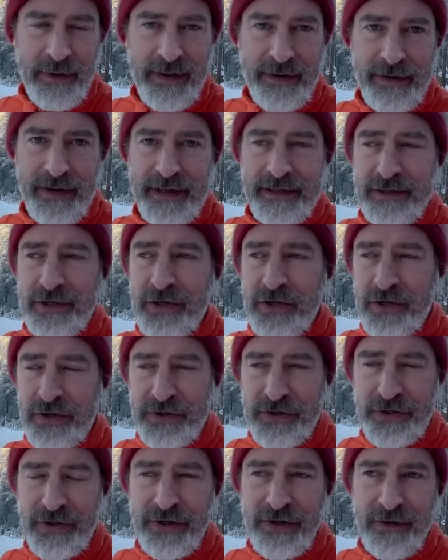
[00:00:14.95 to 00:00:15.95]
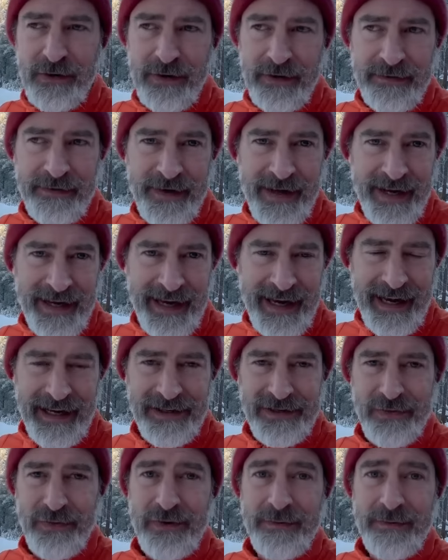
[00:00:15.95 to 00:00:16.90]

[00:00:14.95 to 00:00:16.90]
whether it's culture or finance